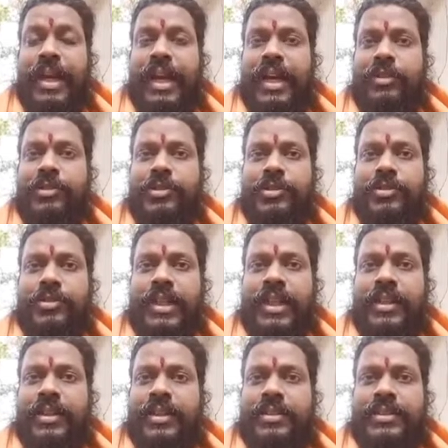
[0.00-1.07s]
have to
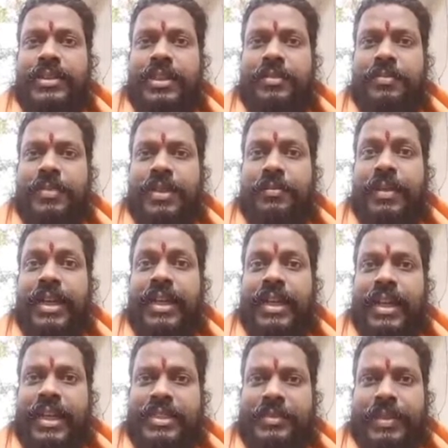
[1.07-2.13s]
incur some
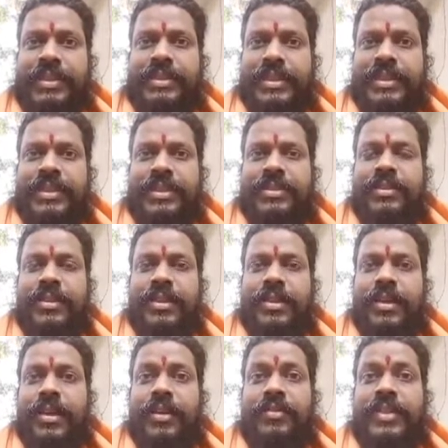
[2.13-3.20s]
medical expenses,
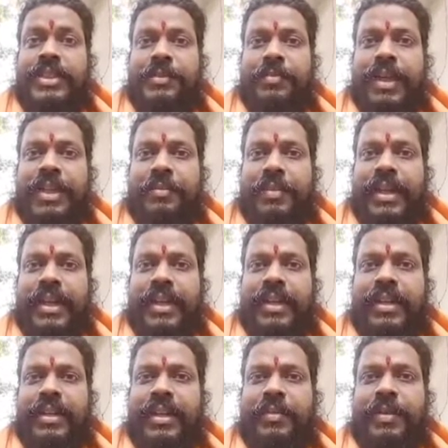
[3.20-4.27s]
which might
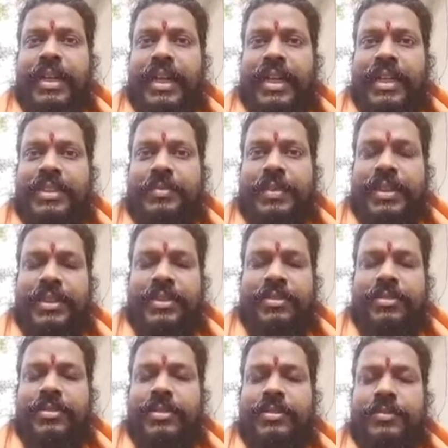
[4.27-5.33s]
be a little bit unexpected
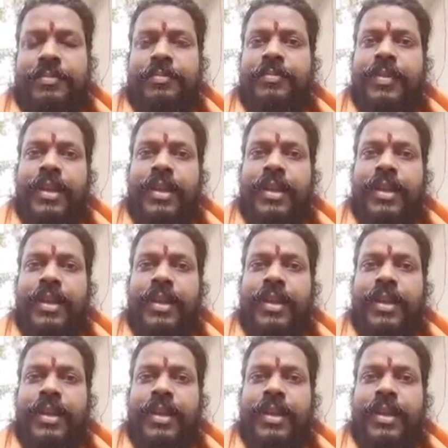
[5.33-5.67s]
also.